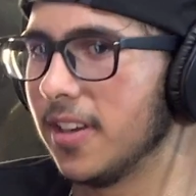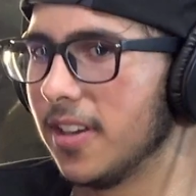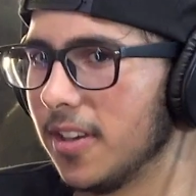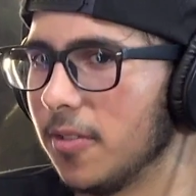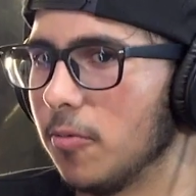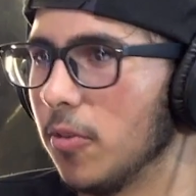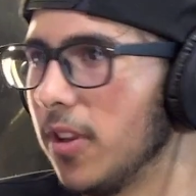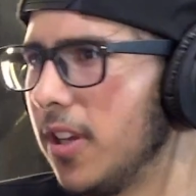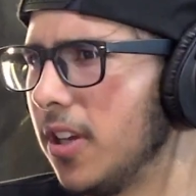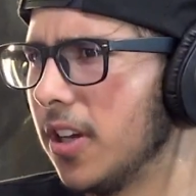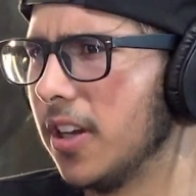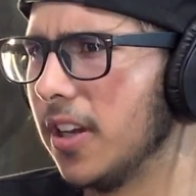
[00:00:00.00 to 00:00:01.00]
really
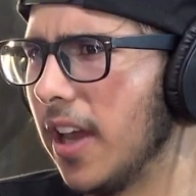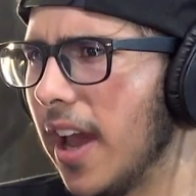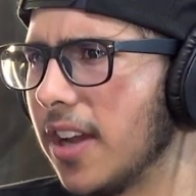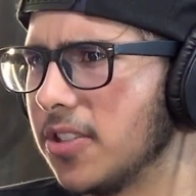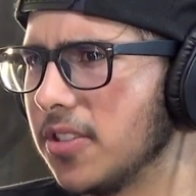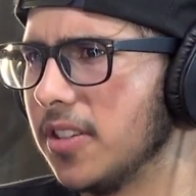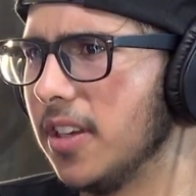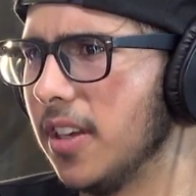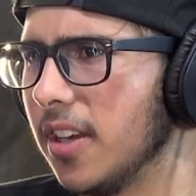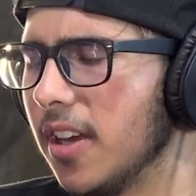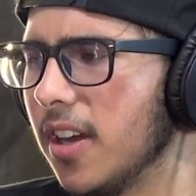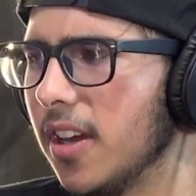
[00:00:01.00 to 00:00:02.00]
good, actually.
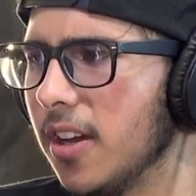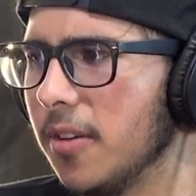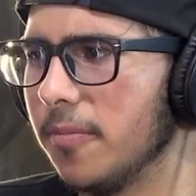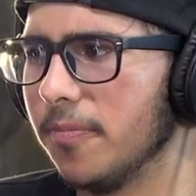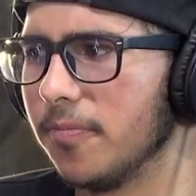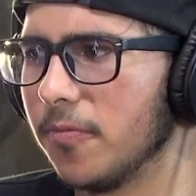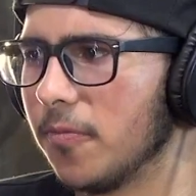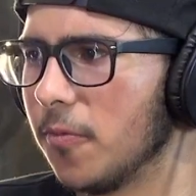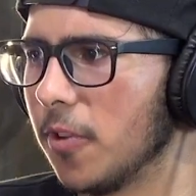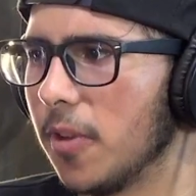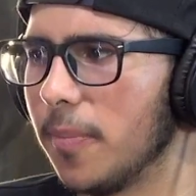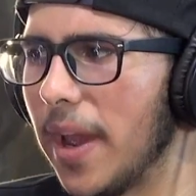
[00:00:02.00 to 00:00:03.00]
For
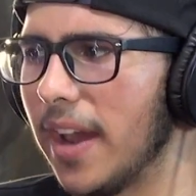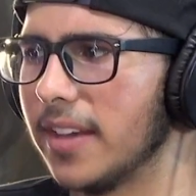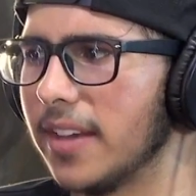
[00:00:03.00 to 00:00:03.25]
the past,